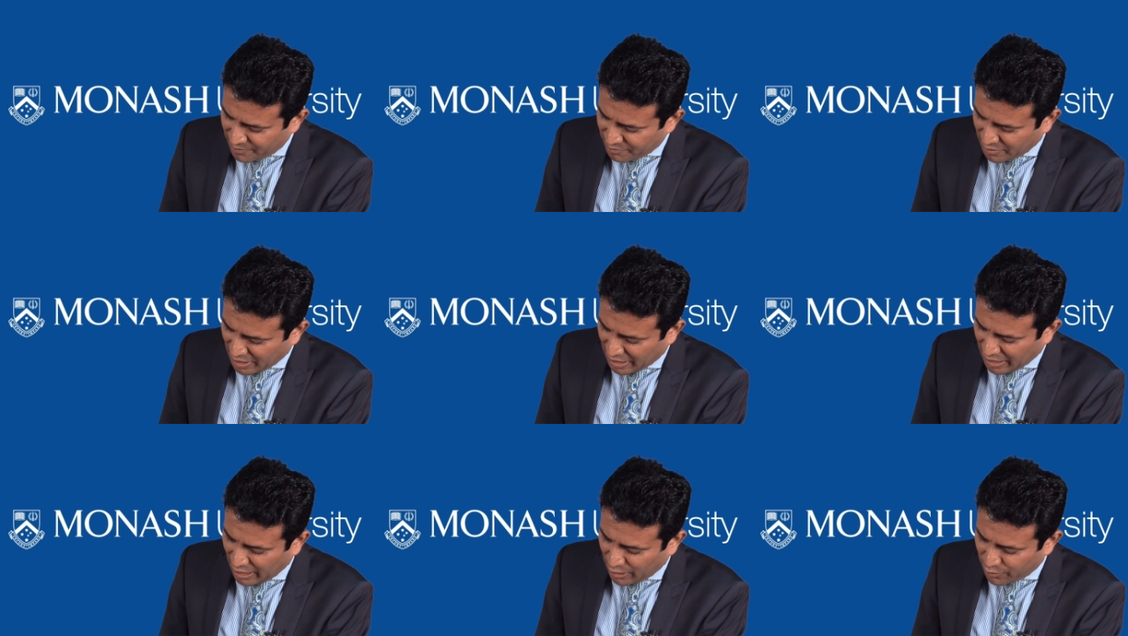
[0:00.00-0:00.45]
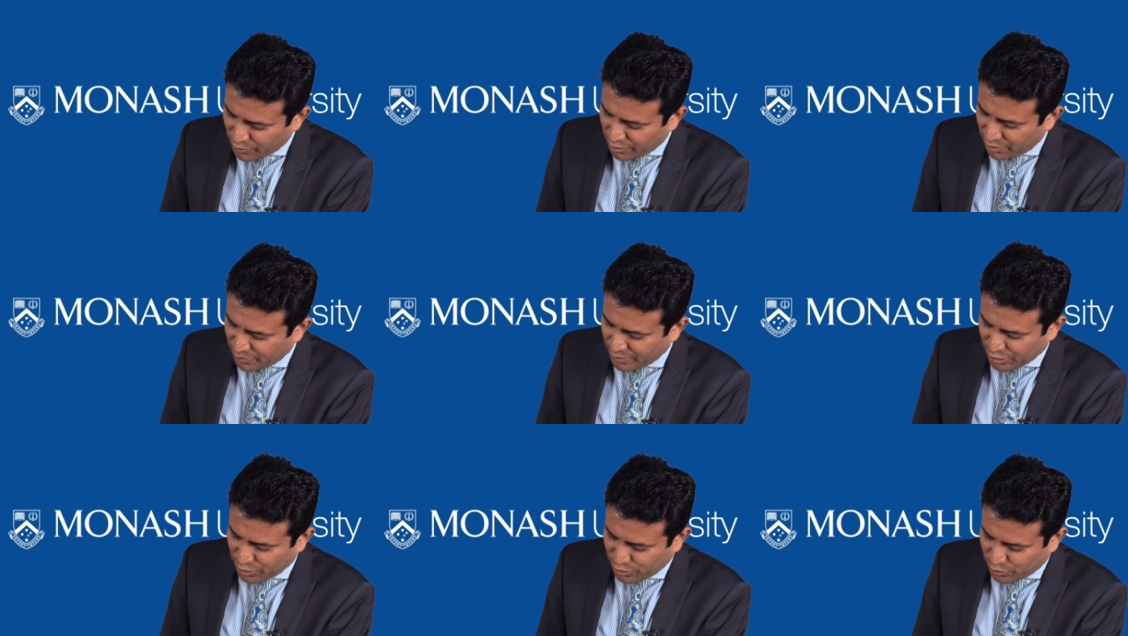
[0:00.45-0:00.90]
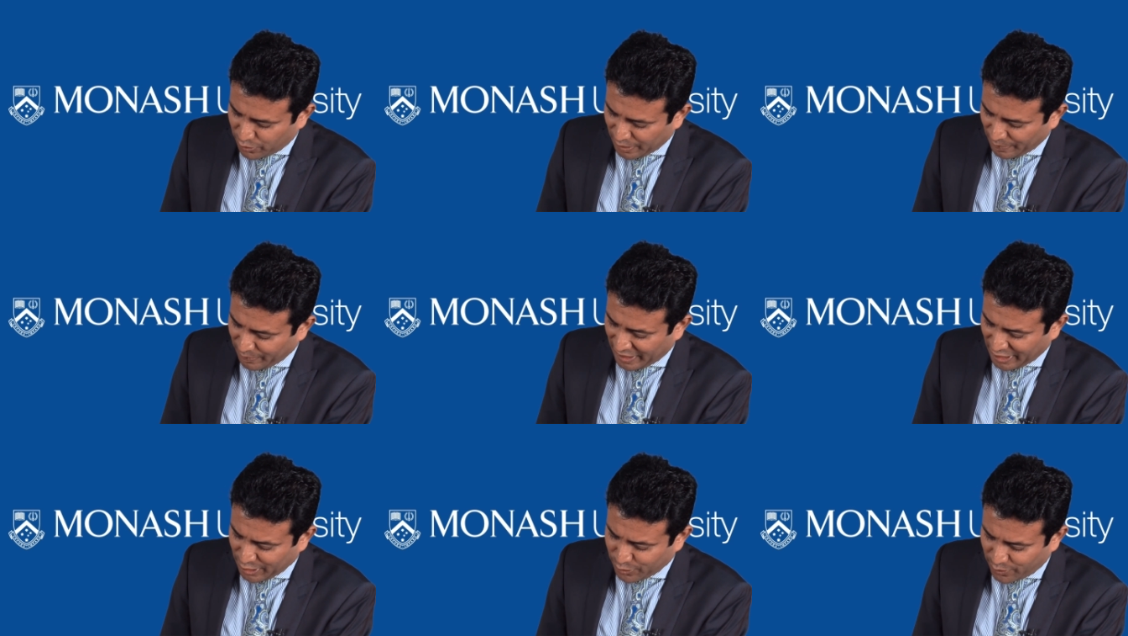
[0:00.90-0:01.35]
cloud will be,
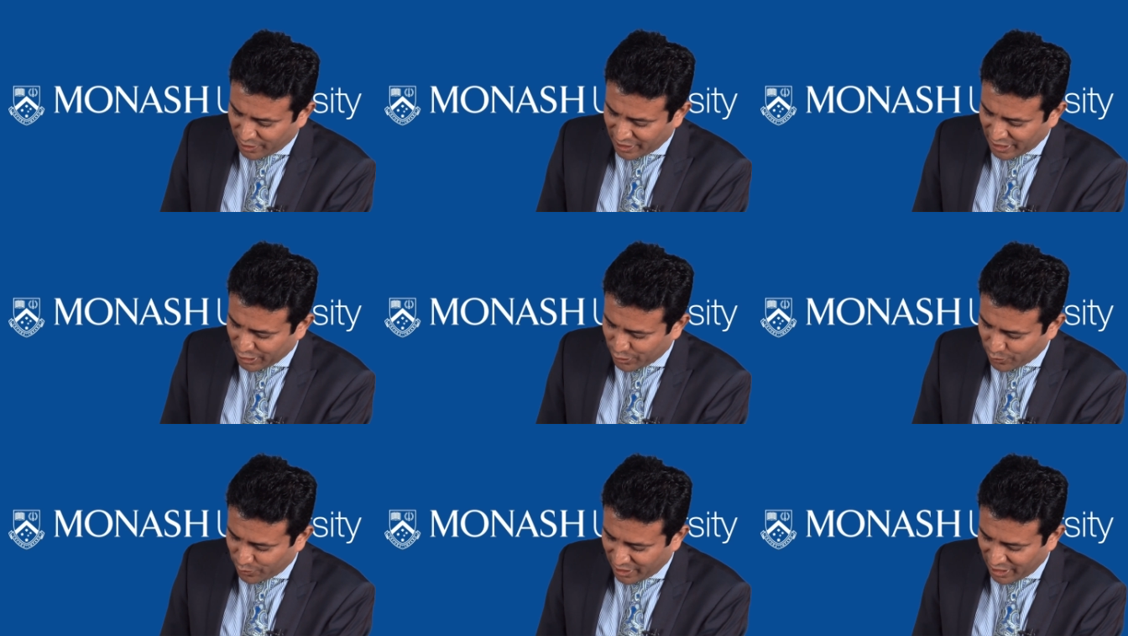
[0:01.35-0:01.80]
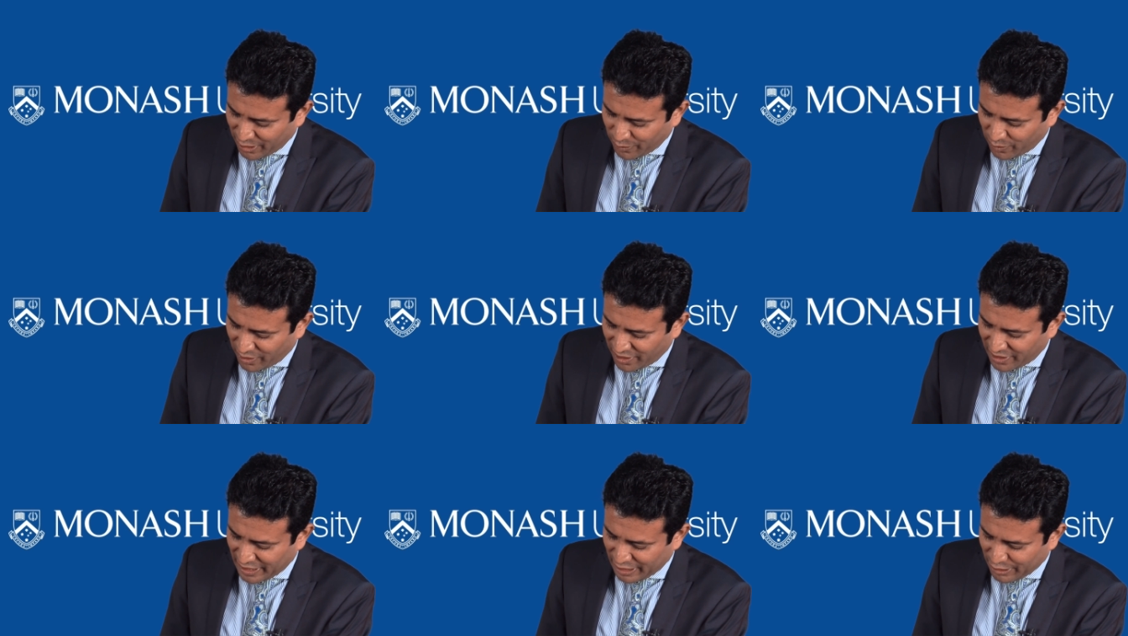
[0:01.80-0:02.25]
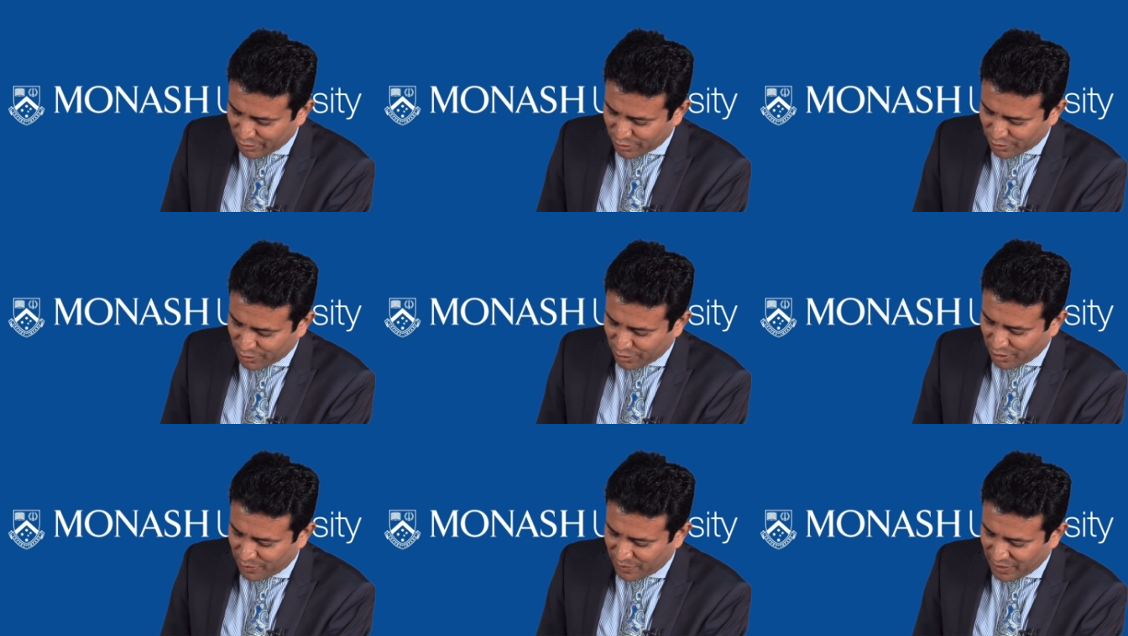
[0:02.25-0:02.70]
by 2021, it's
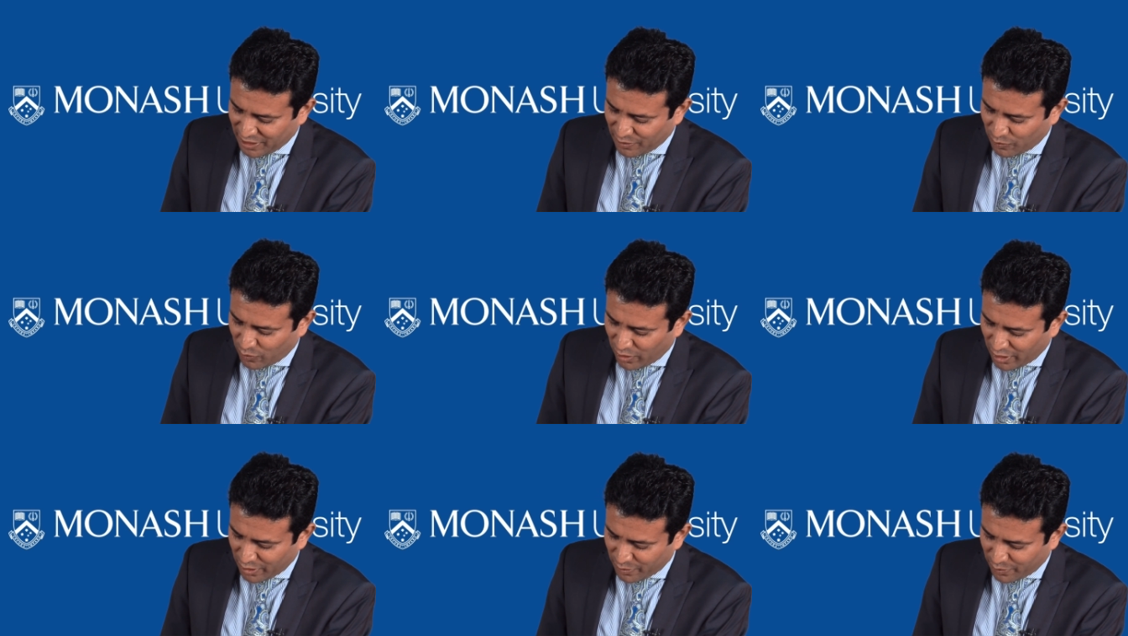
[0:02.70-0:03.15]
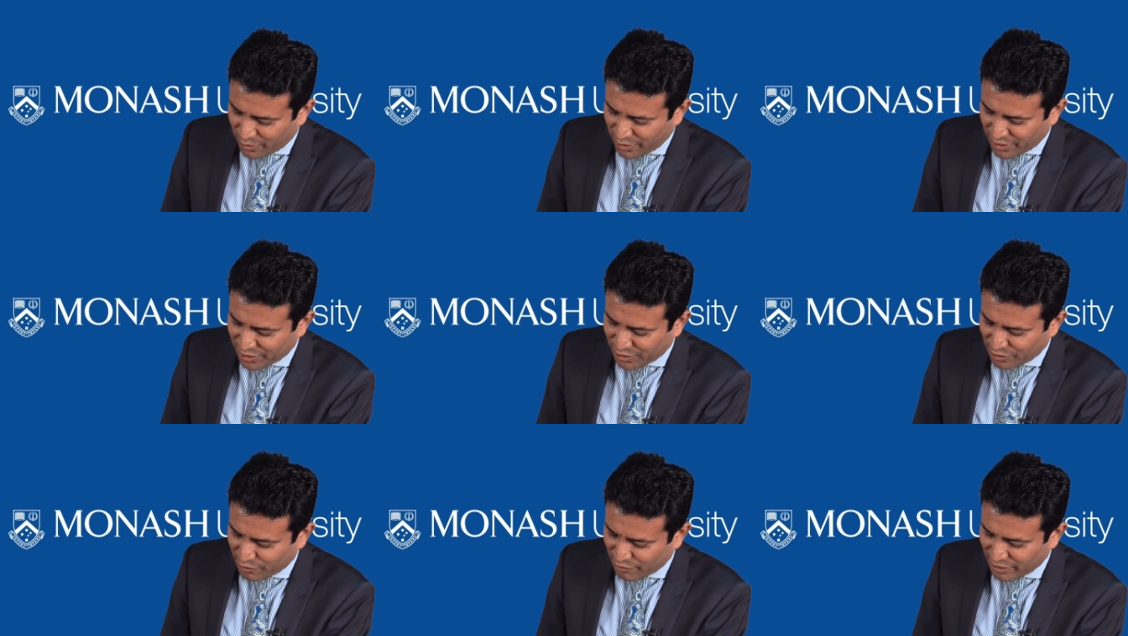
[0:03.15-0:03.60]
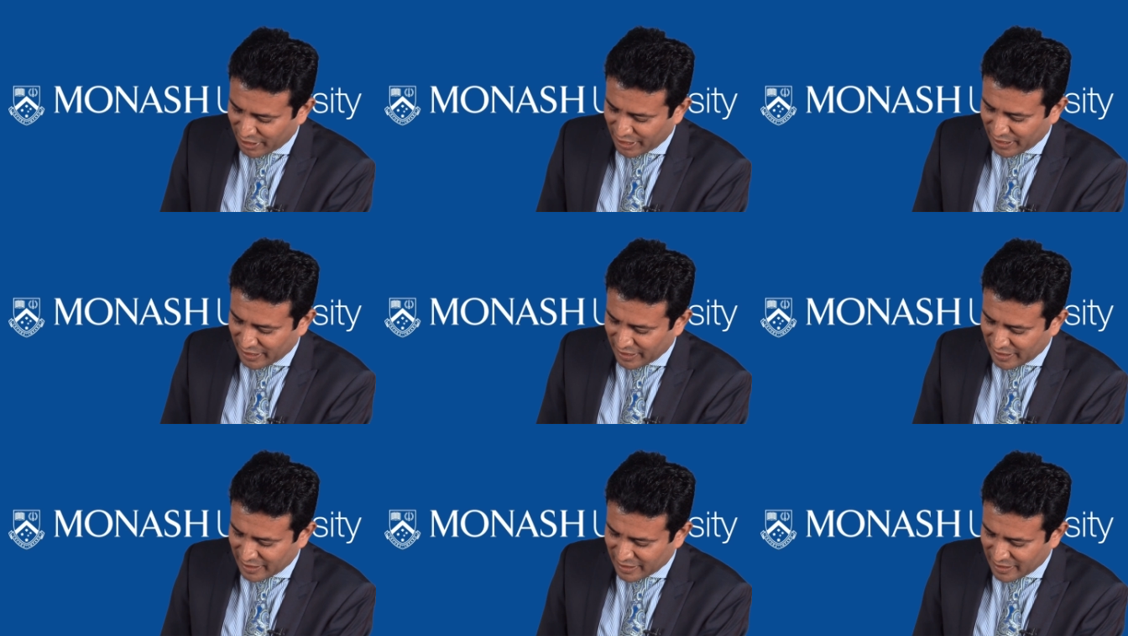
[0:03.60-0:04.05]
going to be 1.3
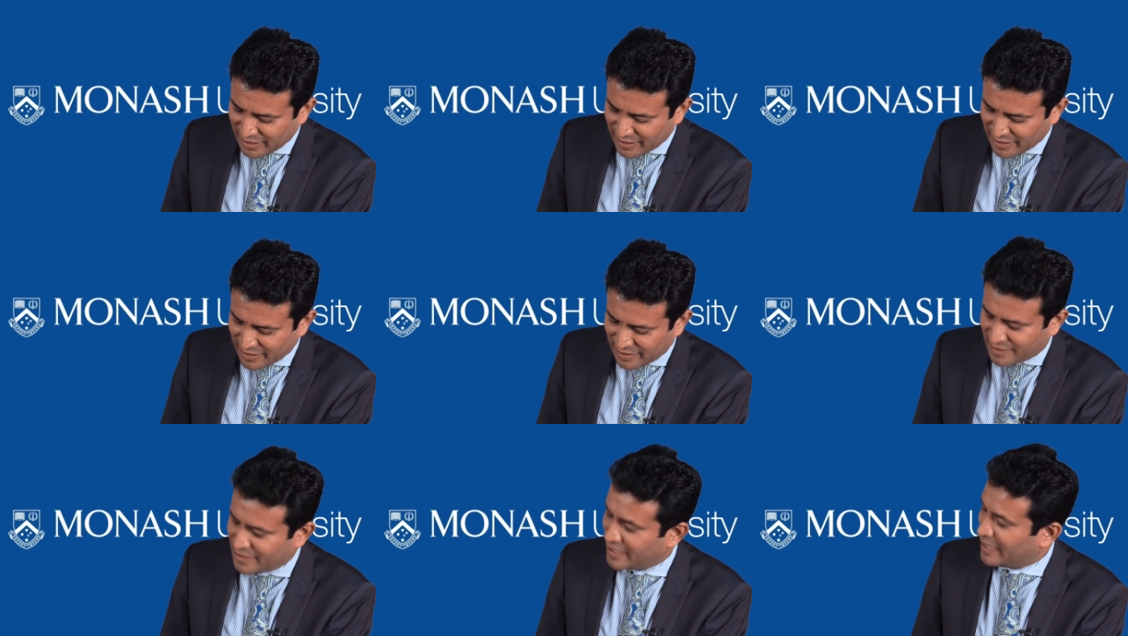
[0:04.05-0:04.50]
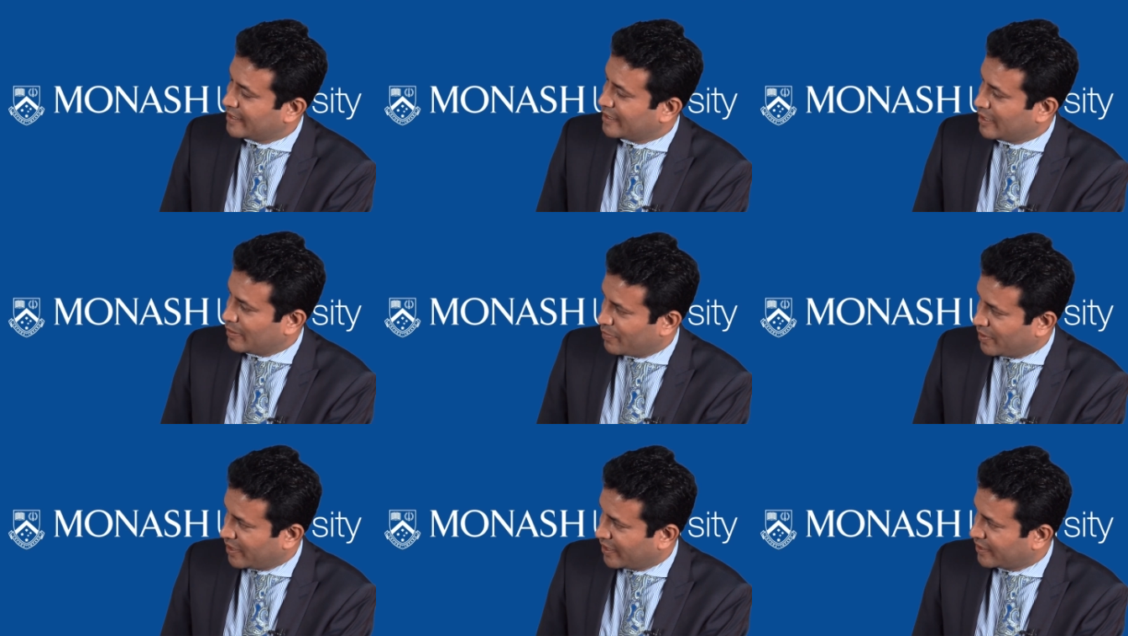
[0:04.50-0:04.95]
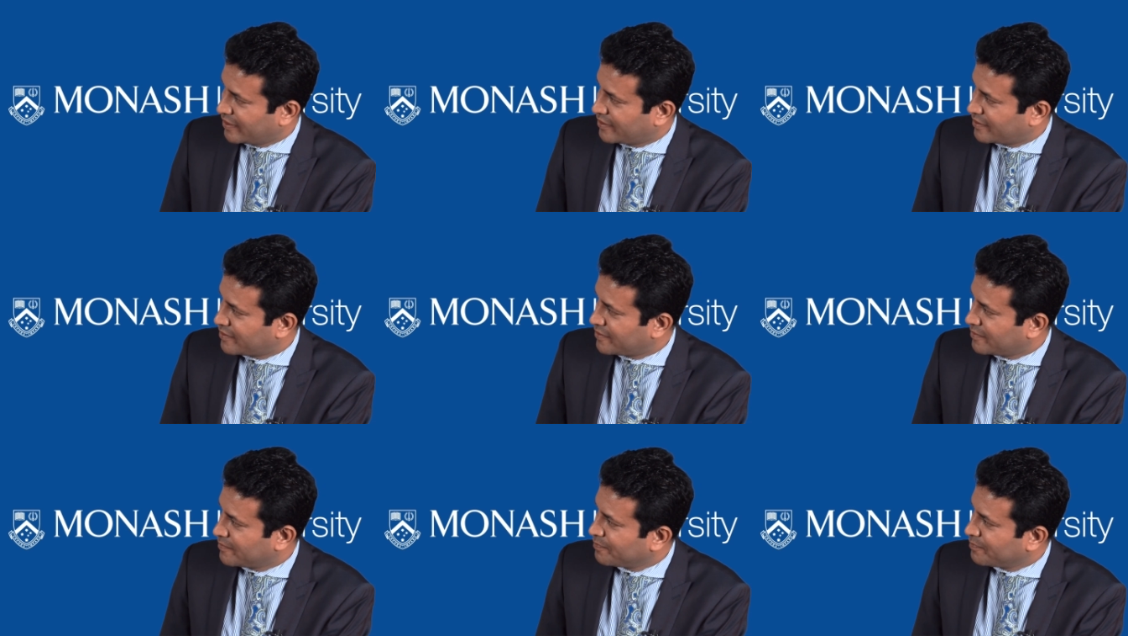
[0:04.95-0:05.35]
zettabytes.